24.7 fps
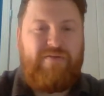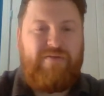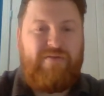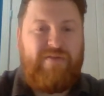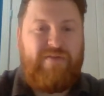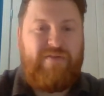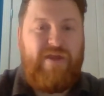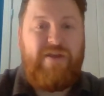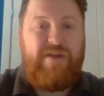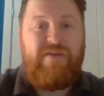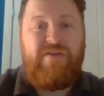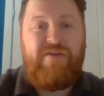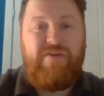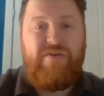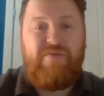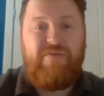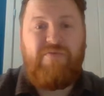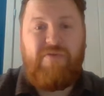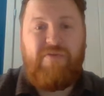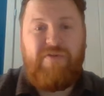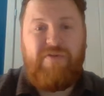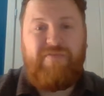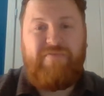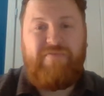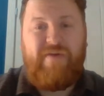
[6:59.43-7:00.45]
then you
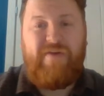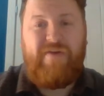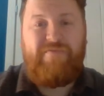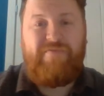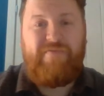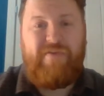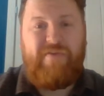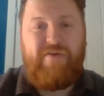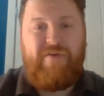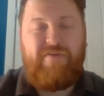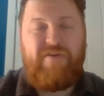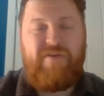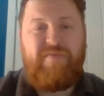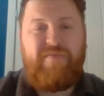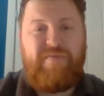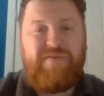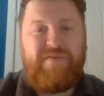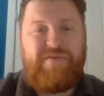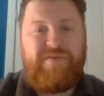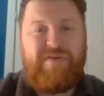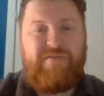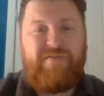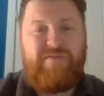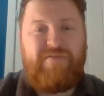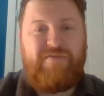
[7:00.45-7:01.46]
qualify for the
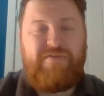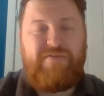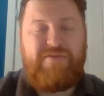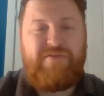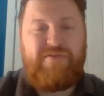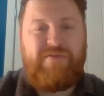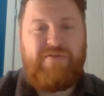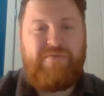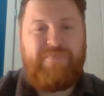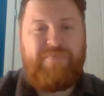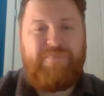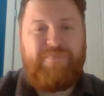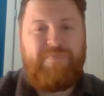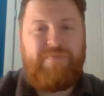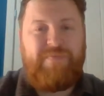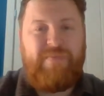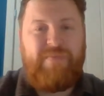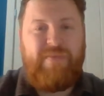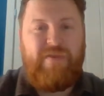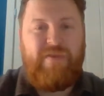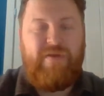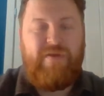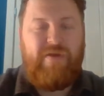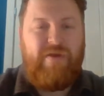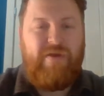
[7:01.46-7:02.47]
occupancy clause.
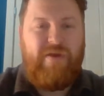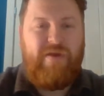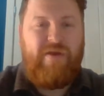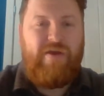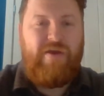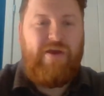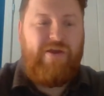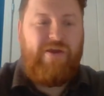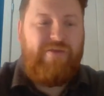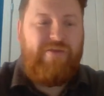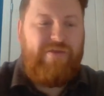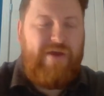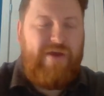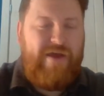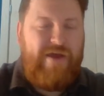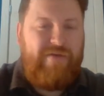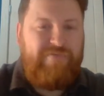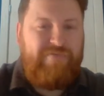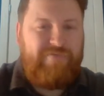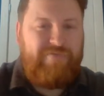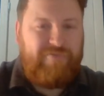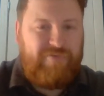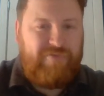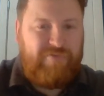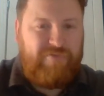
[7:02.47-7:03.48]
And
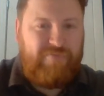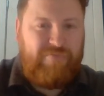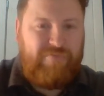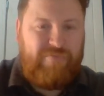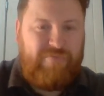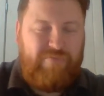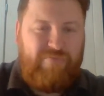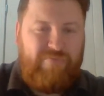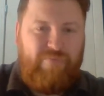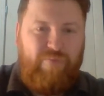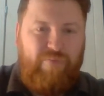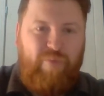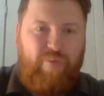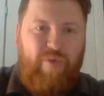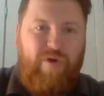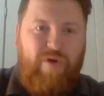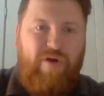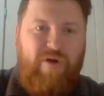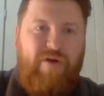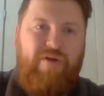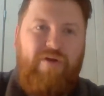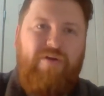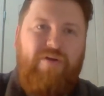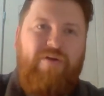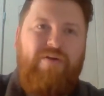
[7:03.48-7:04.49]
therefore,
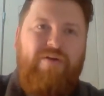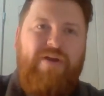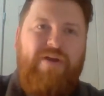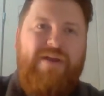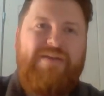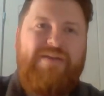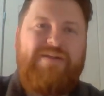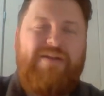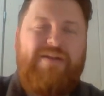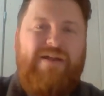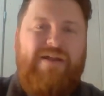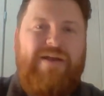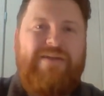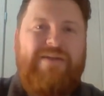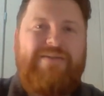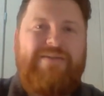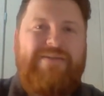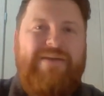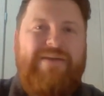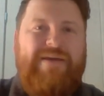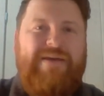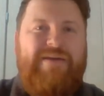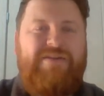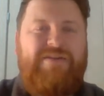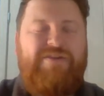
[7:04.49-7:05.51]
what is classed
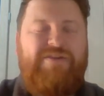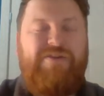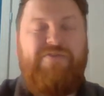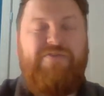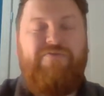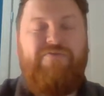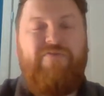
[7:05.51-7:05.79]
as you